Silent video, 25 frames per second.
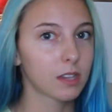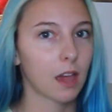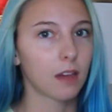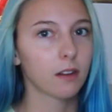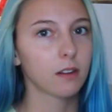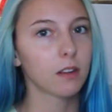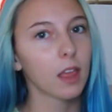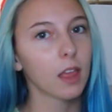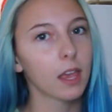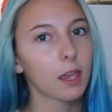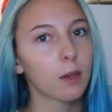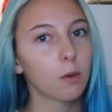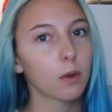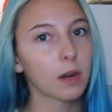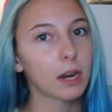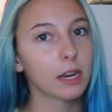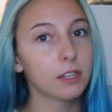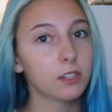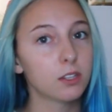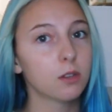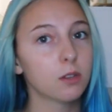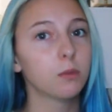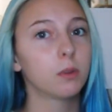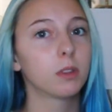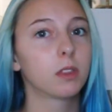kind of like what
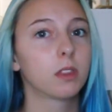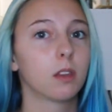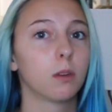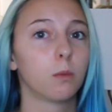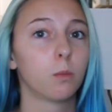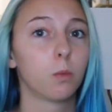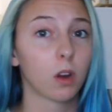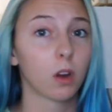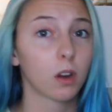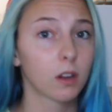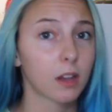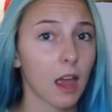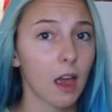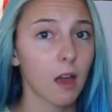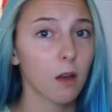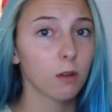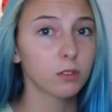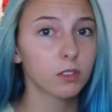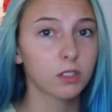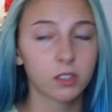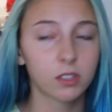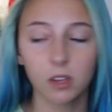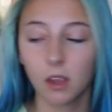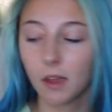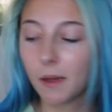I do with the
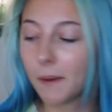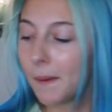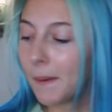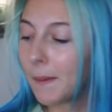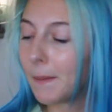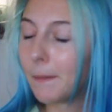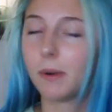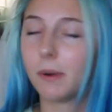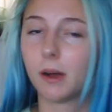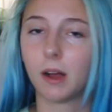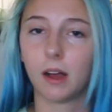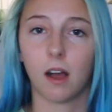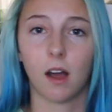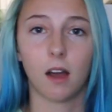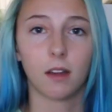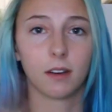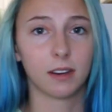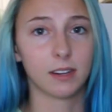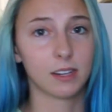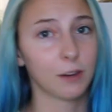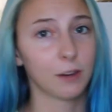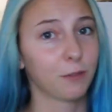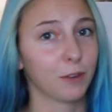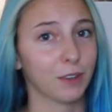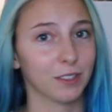workouts, but on
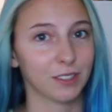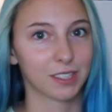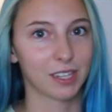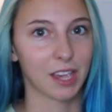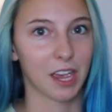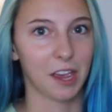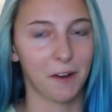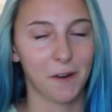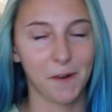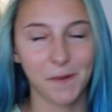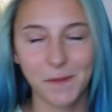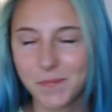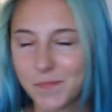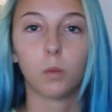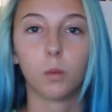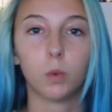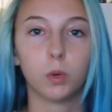a different scale.